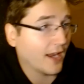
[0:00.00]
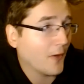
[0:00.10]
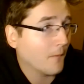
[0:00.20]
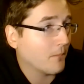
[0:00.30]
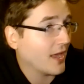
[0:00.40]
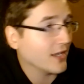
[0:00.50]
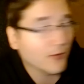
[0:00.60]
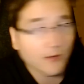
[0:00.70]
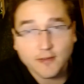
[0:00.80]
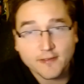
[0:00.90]
I know, Ben,
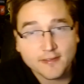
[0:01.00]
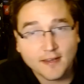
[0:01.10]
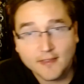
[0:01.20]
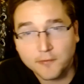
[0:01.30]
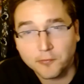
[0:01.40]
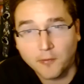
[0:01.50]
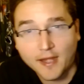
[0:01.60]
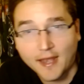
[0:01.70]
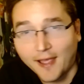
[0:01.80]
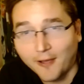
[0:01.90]
you are listening to this
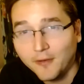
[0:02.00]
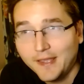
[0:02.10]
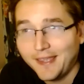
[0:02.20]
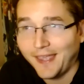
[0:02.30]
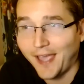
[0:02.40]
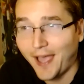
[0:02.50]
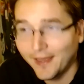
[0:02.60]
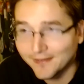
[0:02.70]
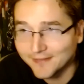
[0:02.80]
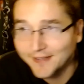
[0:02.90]
right now,
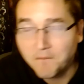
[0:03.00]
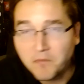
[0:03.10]
and